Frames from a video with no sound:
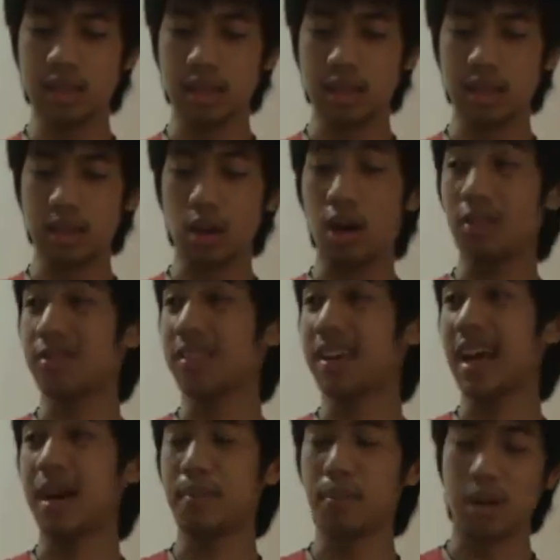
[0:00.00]
off
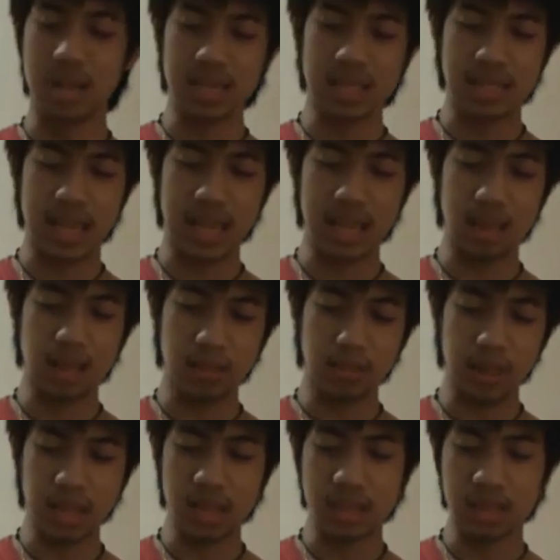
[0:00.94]
camera, sadly,
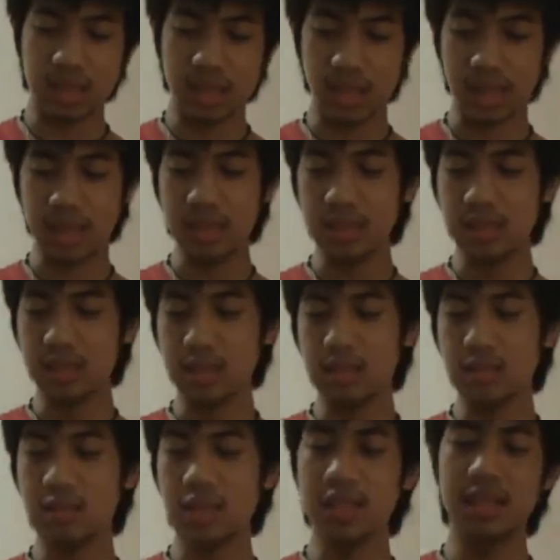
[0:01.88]
because I
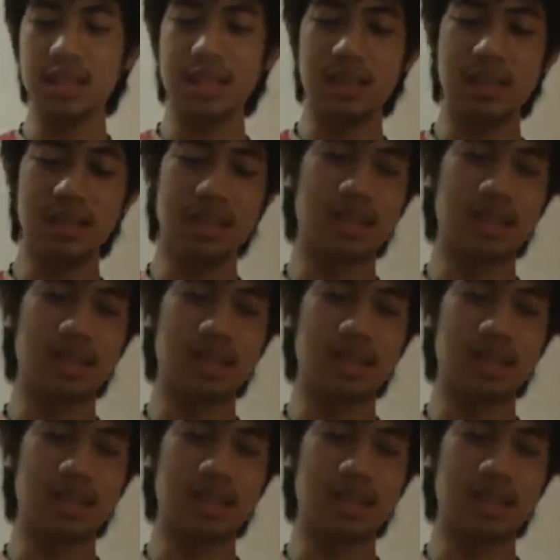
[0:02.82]
really,